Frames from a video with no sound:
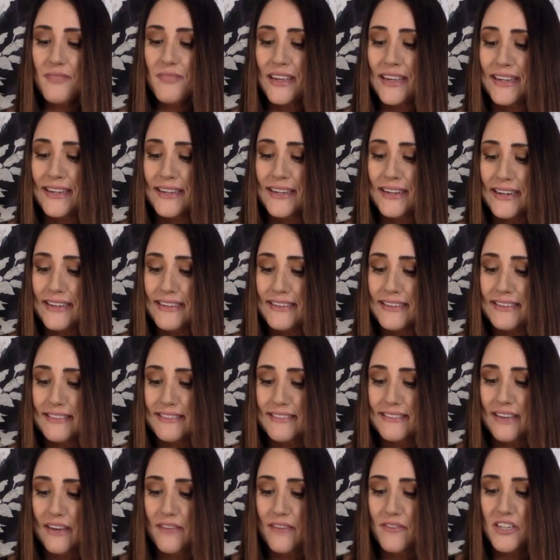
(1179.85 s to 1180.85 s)
In
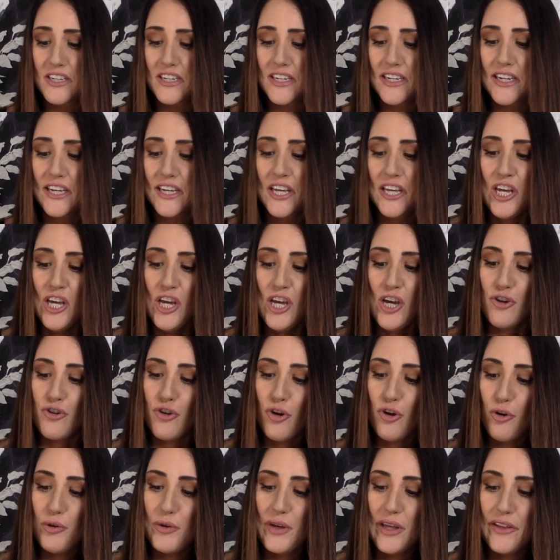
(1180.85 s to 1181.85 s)
1970,
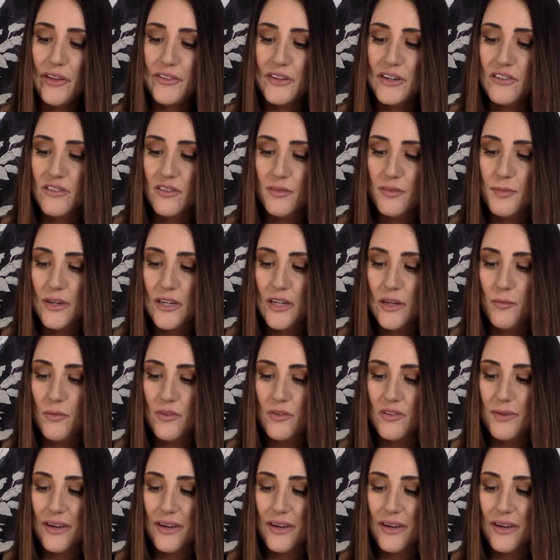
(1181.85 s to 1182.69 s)
total healthcare spending was